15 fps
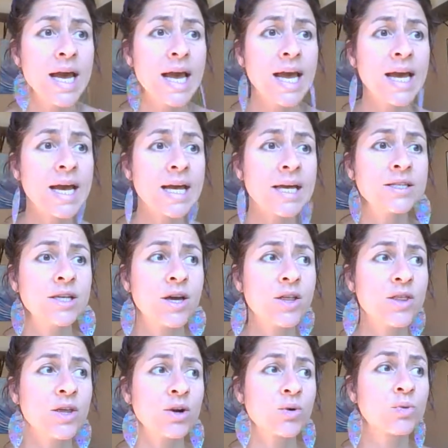and
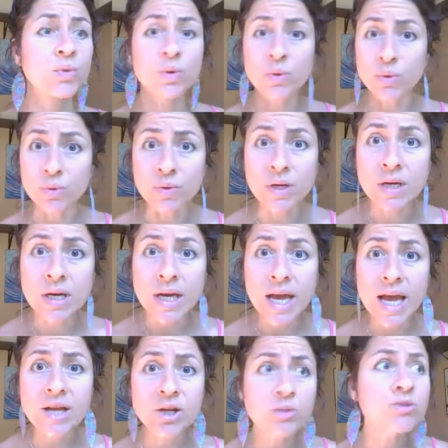they're rude
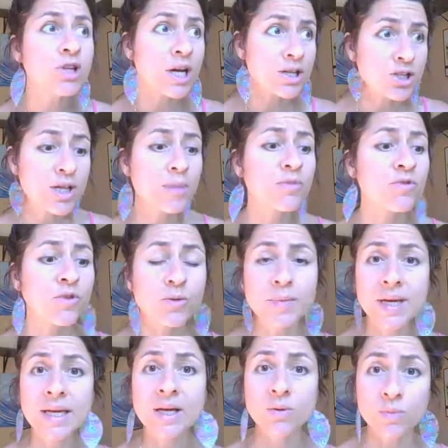and you judge them for
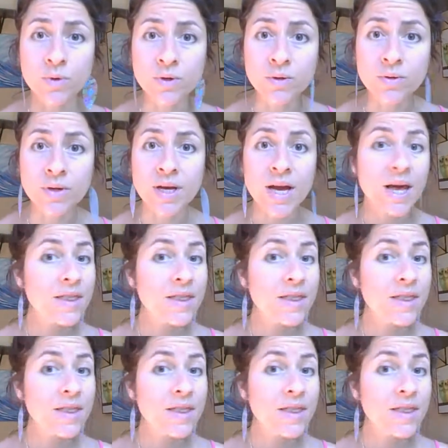being rude,